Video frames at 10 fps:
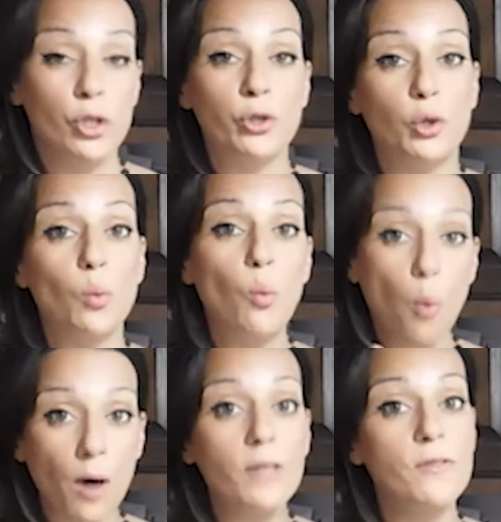you can do
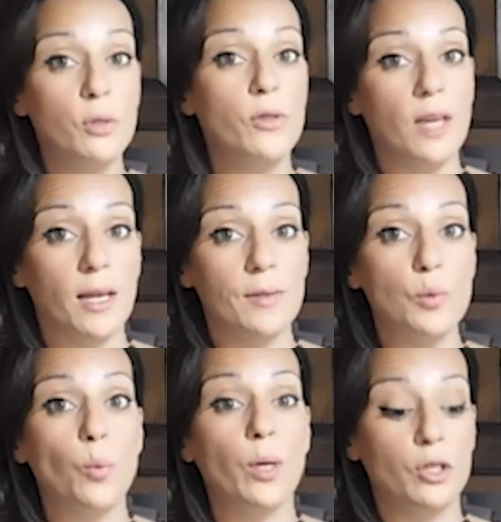one of 2 things
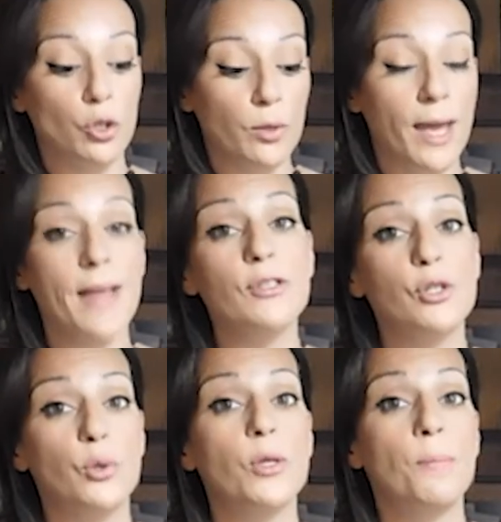when you get
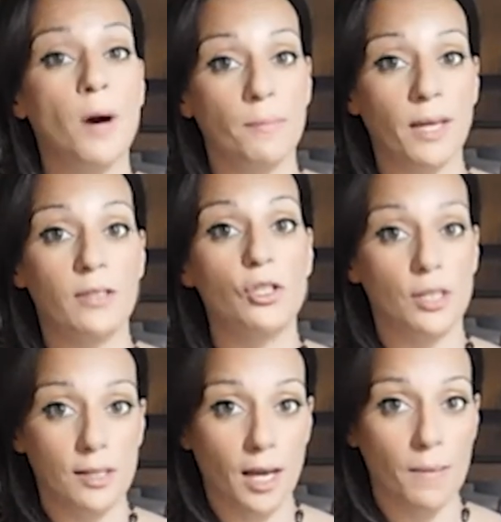to the pumpkin
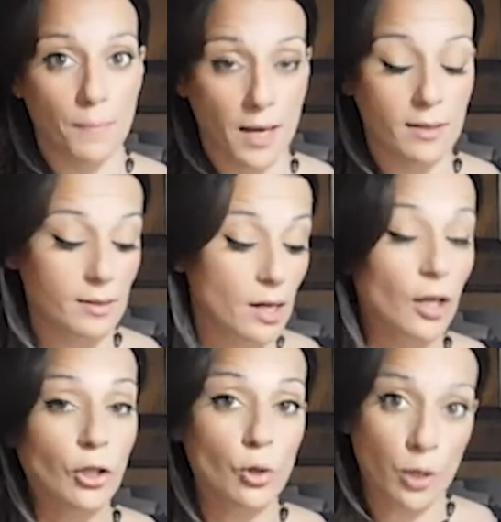cheesecake base.
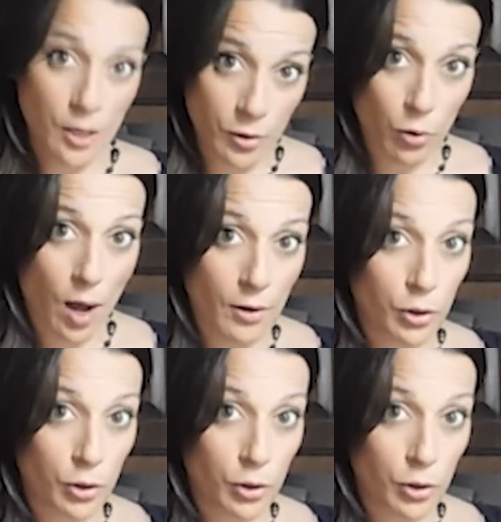You can either go out